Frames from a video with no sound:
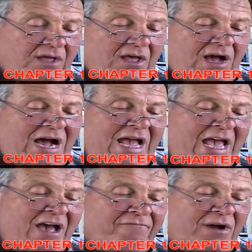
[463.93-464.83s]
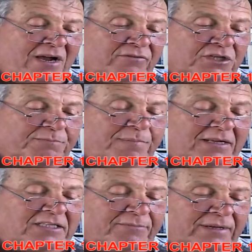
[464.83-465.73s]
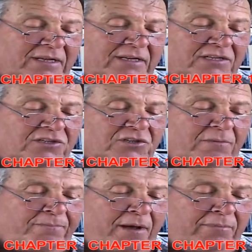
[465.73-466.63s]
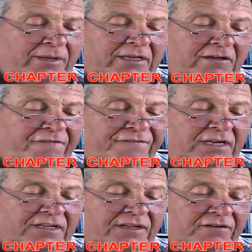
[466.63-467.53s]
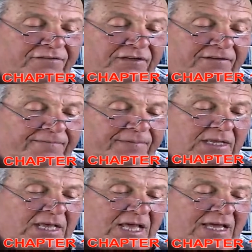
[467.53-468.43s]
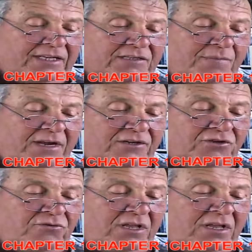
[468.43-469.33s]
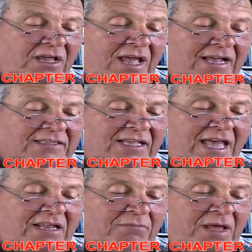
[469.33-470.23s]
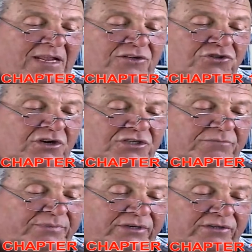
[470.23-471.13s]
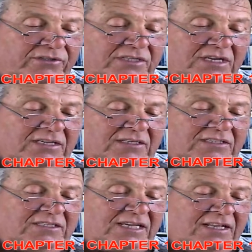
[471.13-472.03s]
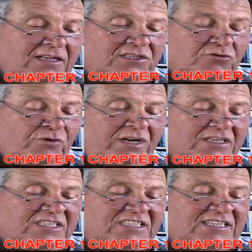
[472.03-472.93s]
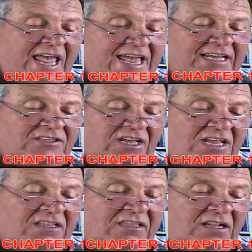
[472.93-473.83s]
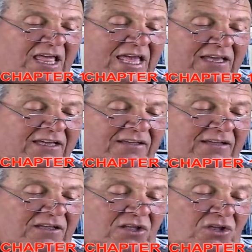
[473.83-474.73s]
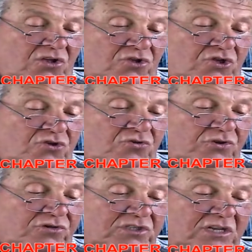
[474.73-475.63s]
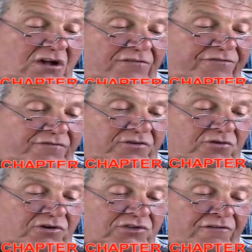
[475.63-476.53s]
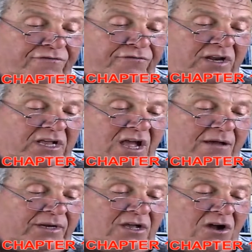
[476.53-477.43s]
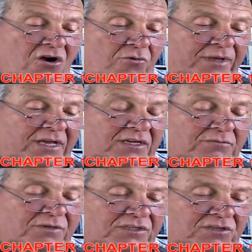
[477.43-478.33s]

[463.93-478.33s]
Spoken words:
I have my responsibility to the public of Philadelphia. It is my duty as the head man in charge of birds to see that Serena stays in the lake. You, yourself, of course, are free to come and go because Mr.